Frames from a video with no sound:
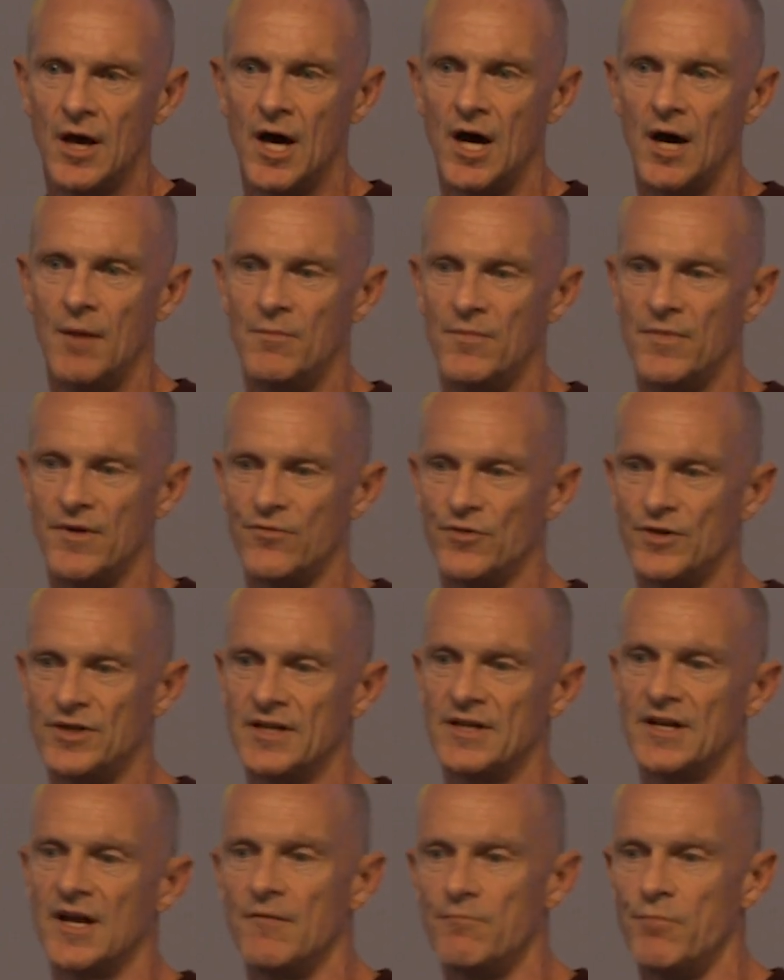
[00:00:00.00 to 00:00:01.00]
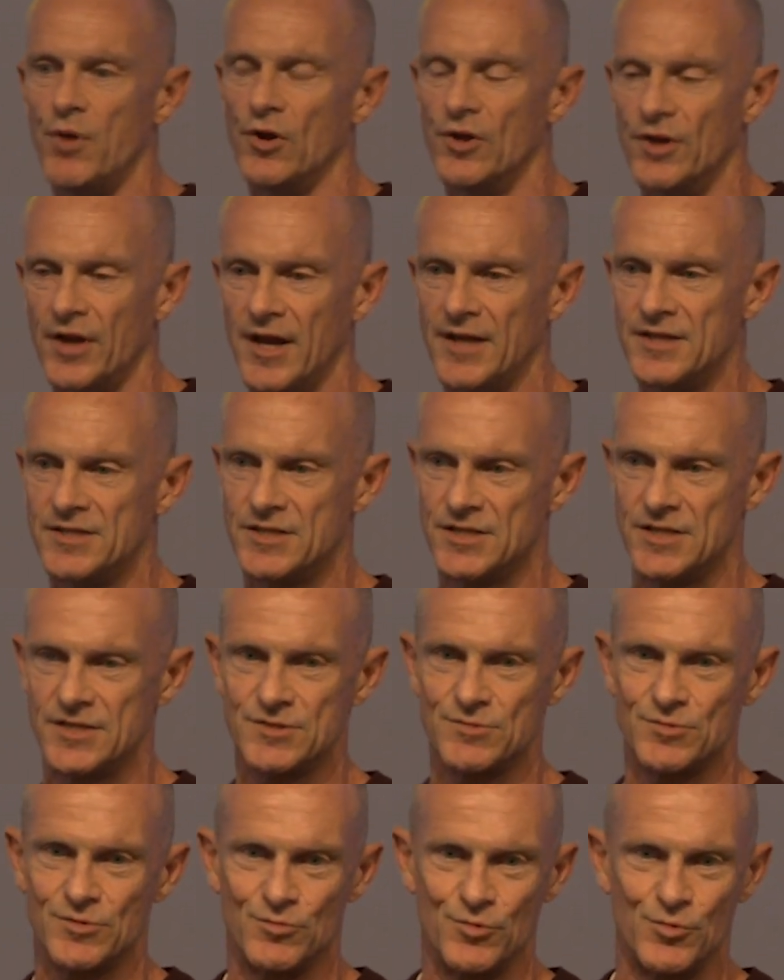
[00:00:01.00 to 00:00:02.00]
Um, if we didn't have
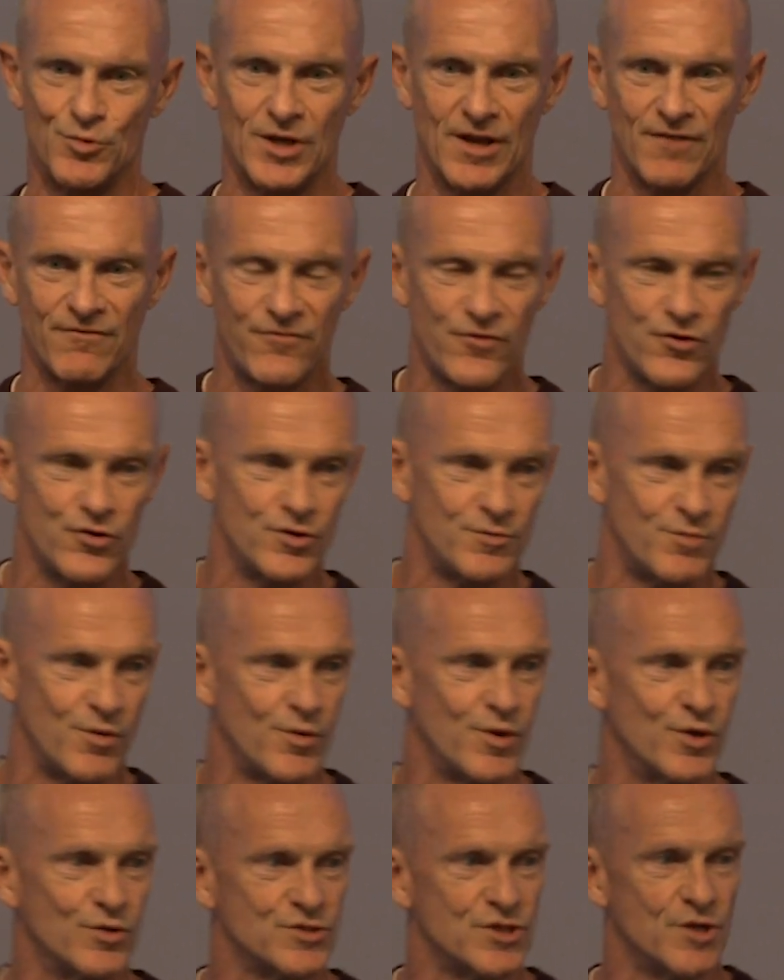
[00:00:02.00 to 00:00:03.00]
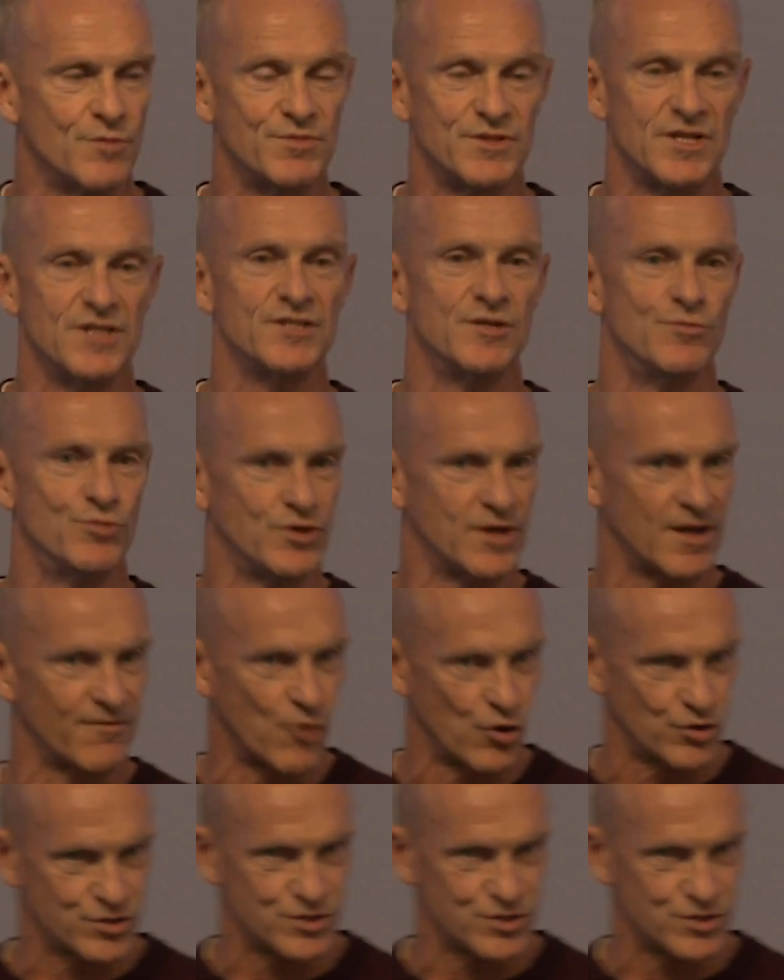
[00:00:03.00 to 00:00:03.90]
pollinators, we wouldn't have food, but we also potentially wouldn't have